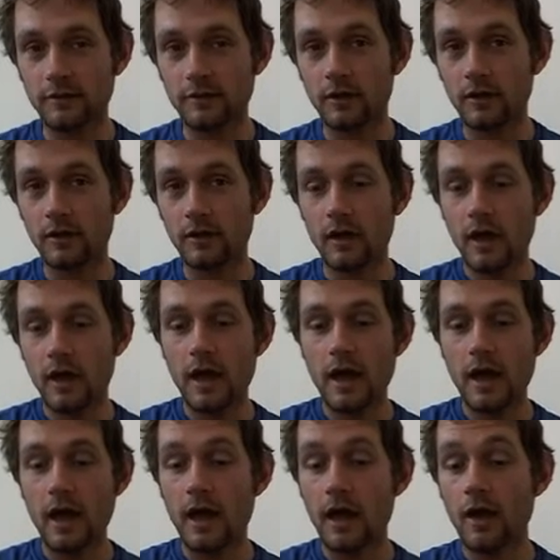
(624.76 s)
the
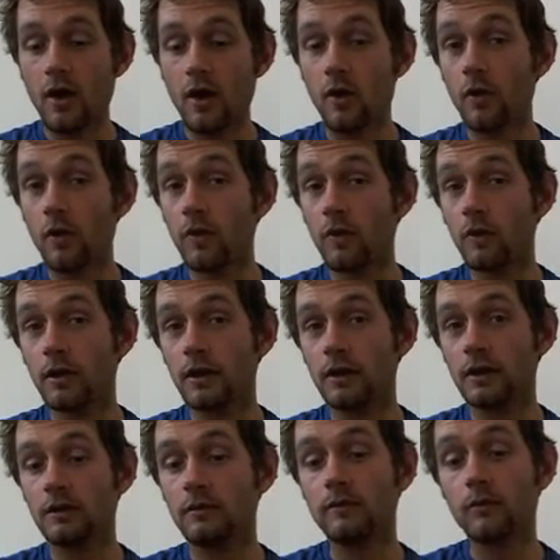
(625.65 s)
whole note
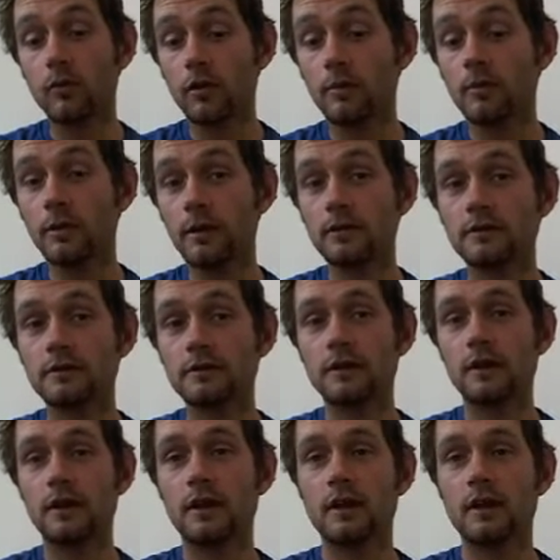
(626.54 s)
getting 4 beats,
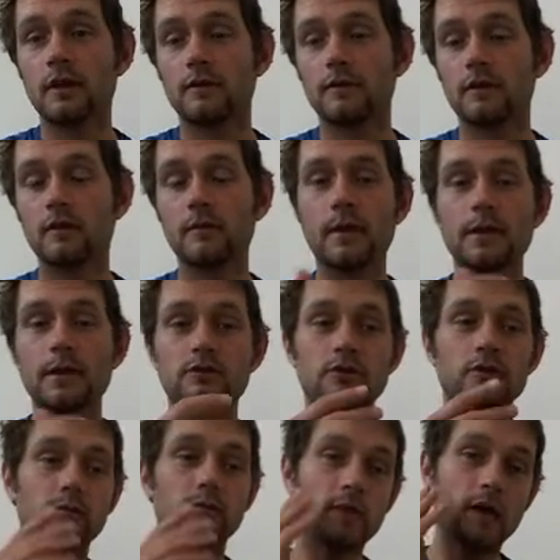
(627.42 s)
for the
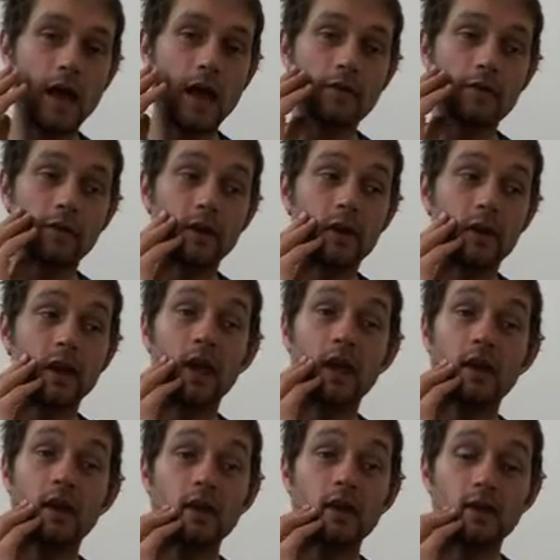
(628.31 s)
metronome have it get
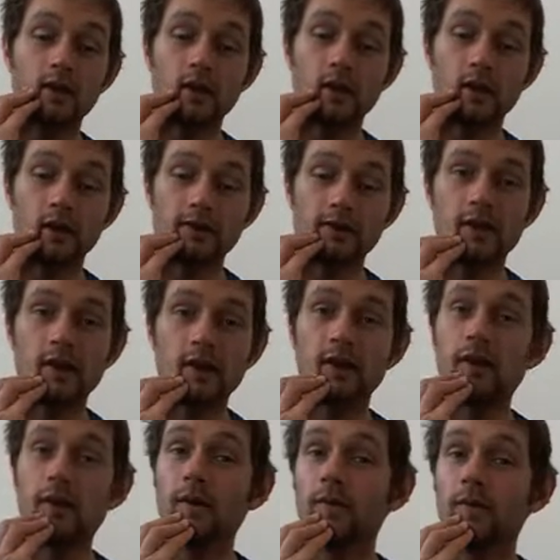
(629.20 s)
8 and set
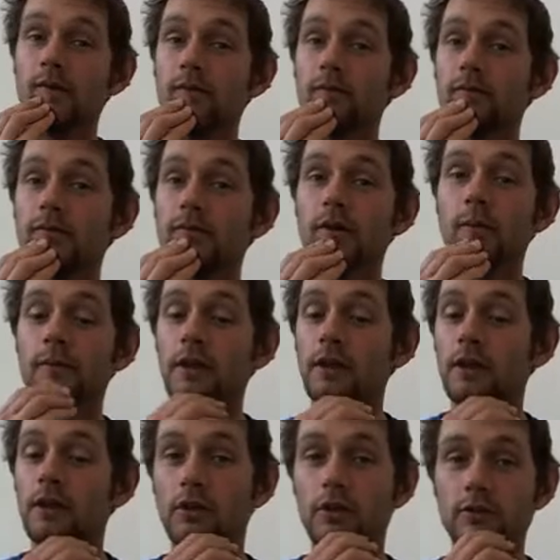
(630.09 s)
it at
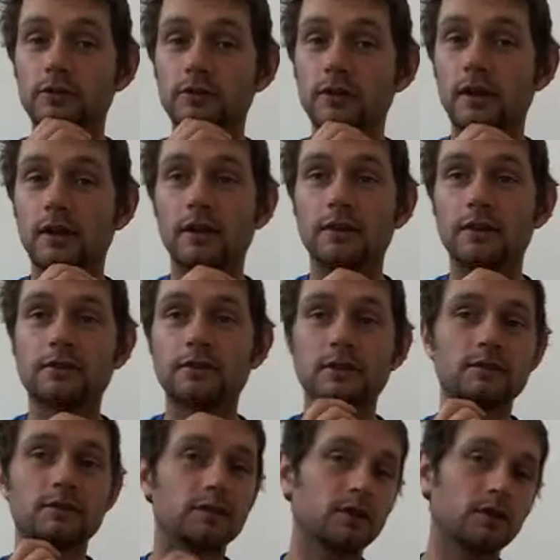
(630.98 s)
something, set it at
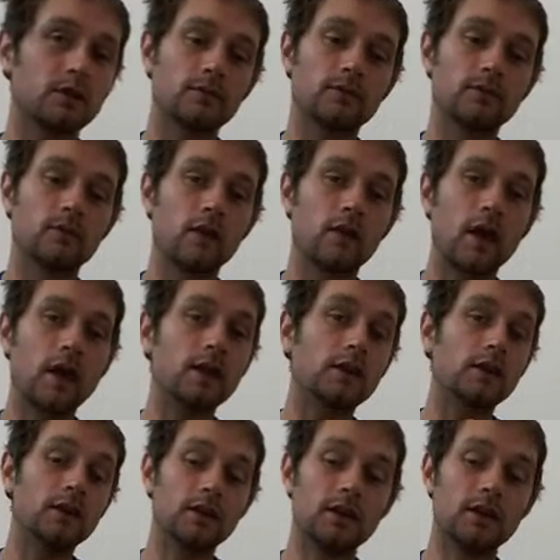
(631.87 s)
60 or
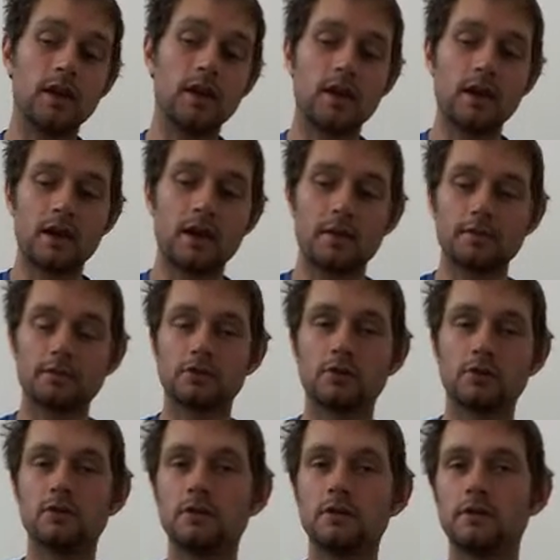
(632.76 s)
80,
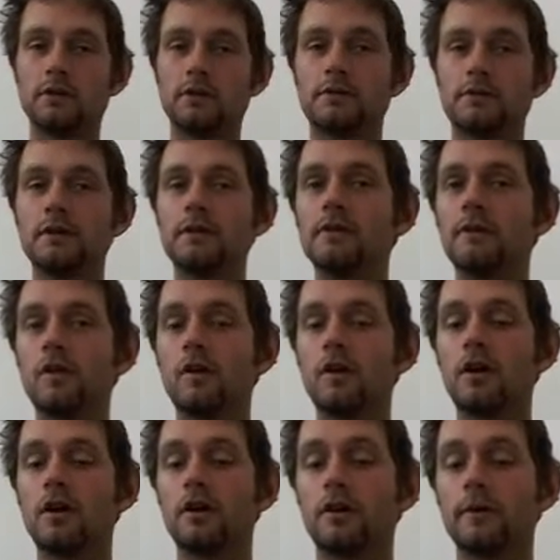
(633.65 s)
so it's even
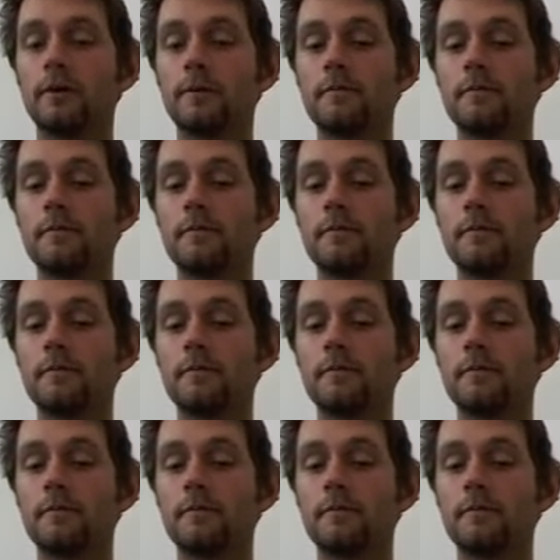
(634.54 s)
longer.